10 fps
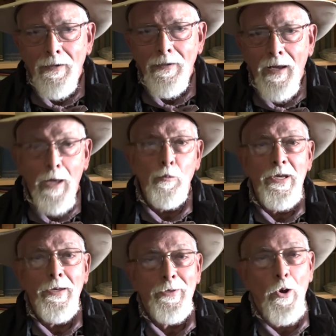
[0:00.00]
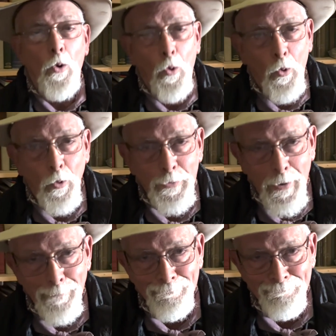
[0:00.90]
And we need the old
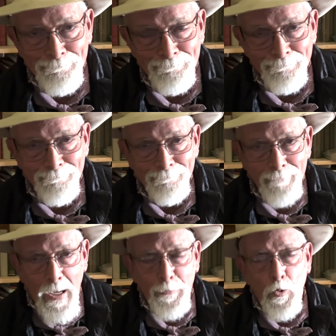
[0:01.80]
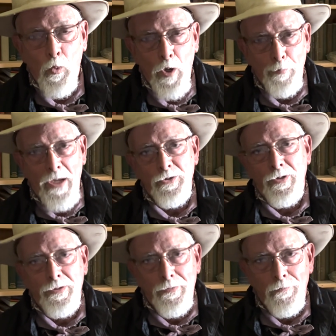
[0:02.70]
at the workbenches,